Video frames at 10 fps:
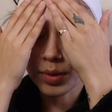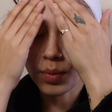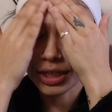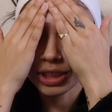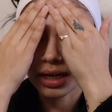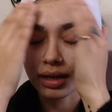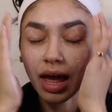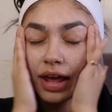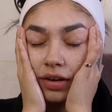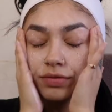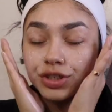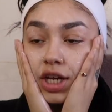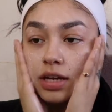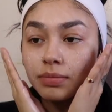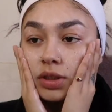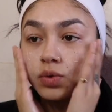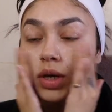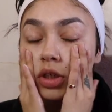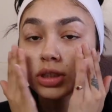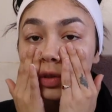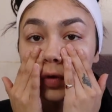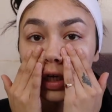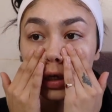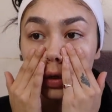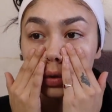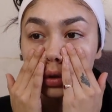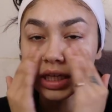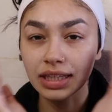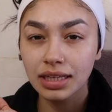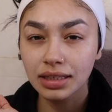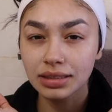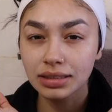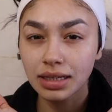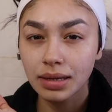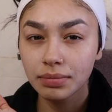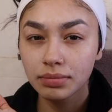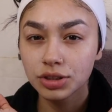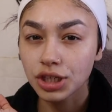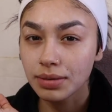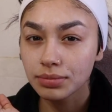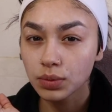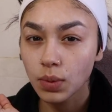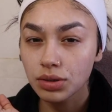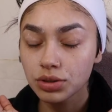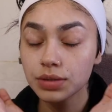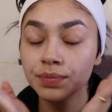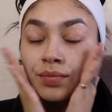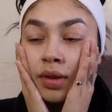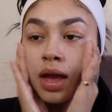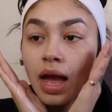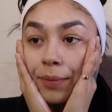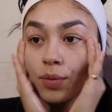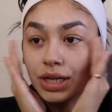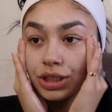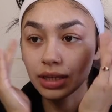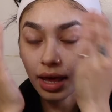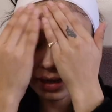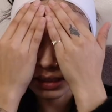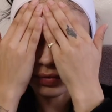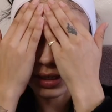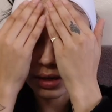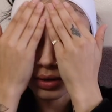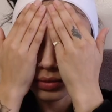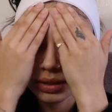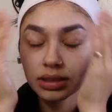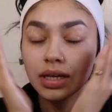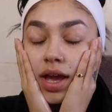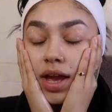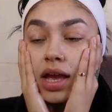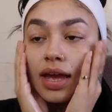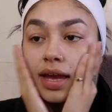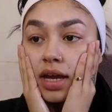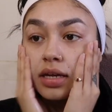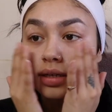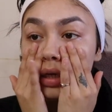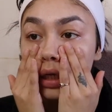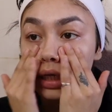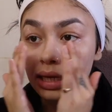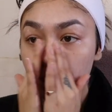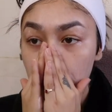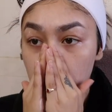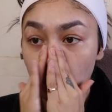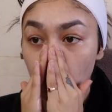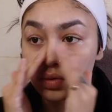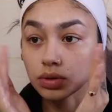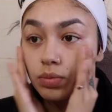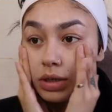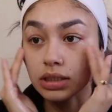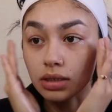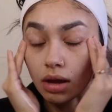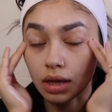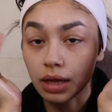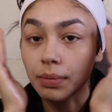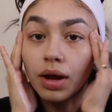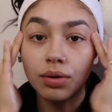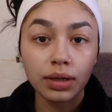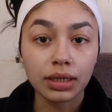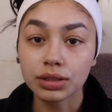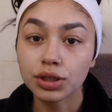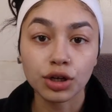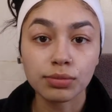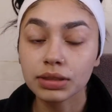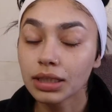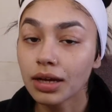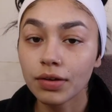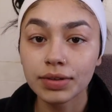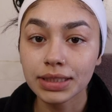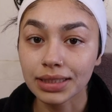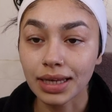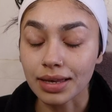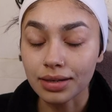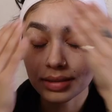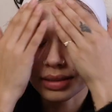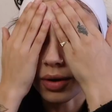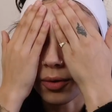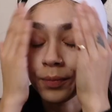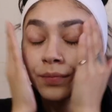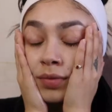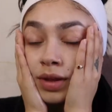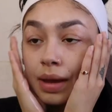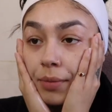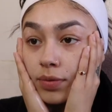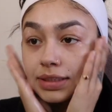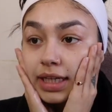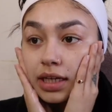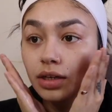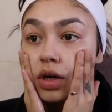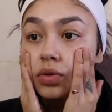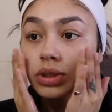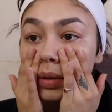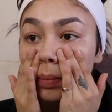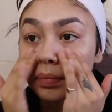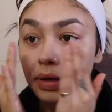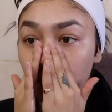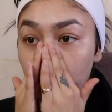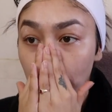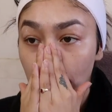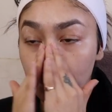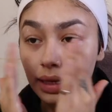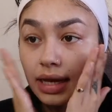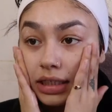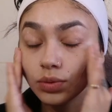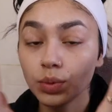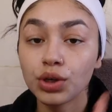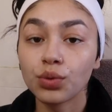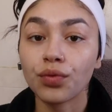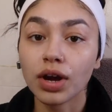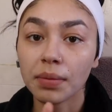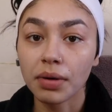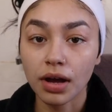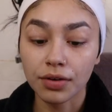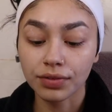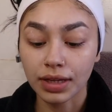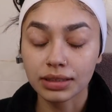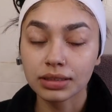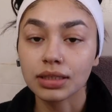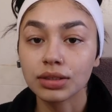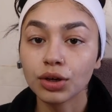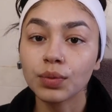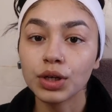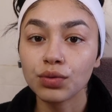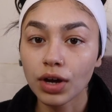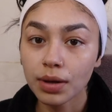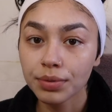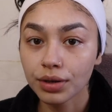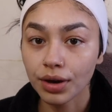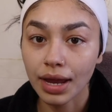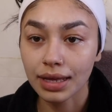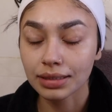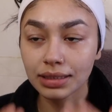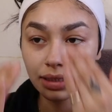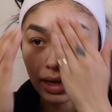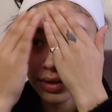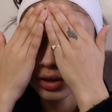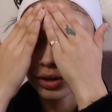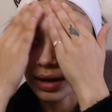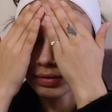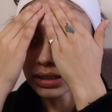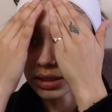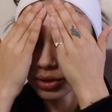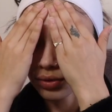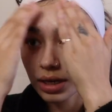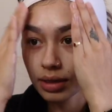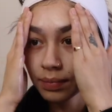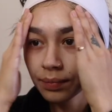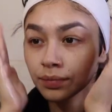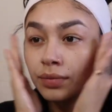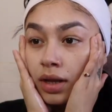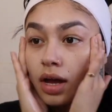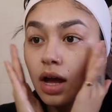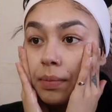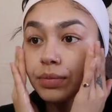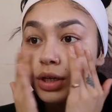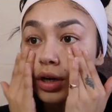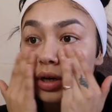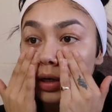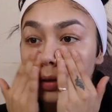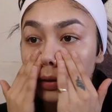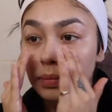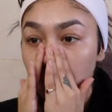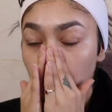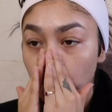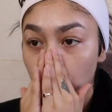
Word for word: been watching a lot of James Welsh's videos I think that's his name James Welsh I've been watching a lot of his videos and he just knows what he's talking about in terms of skin so i'm always taking notes but i guess when you rub off like sun or when you rub your hands together and you have sunscreen um, you're